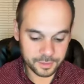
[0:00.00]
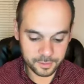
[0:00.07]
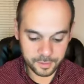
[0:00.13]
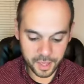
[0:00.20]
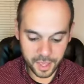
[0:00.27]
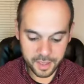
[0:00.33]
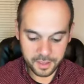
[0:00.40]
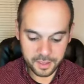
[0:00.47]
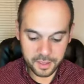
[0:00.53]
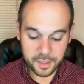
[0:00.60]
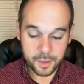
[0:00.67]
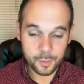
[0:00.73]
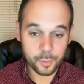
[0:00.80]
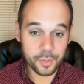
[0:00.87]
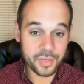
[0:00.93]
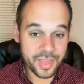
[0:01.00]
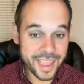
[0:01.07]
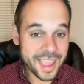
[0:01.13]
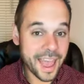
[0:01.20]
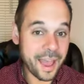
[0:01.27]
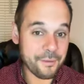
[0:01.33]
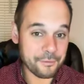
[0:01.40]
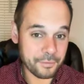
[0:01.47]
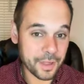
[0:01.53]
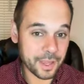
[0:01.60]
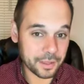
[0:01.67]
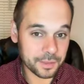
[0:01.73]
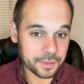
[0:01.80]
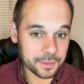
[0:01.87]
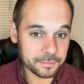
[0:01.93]
okay? When they have
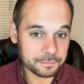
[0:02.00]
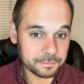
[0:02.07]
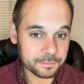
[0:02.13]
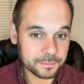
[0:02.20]
faith.